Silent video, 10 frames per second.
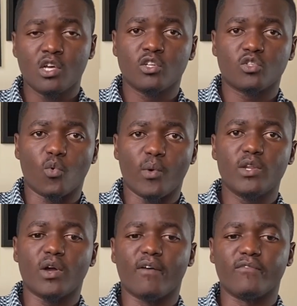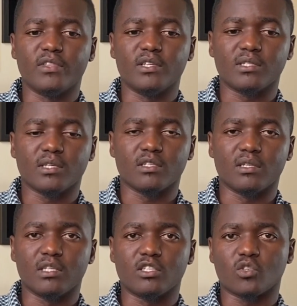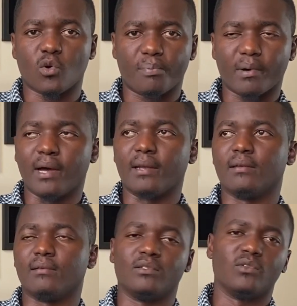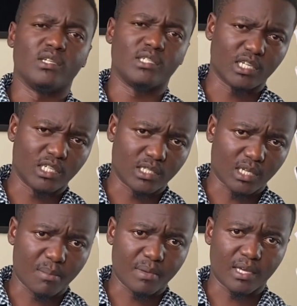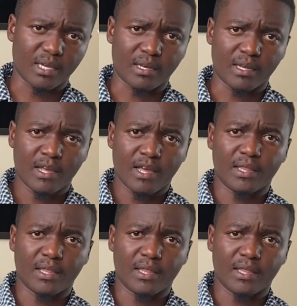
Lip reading: So when you have this soap and detergents coming in,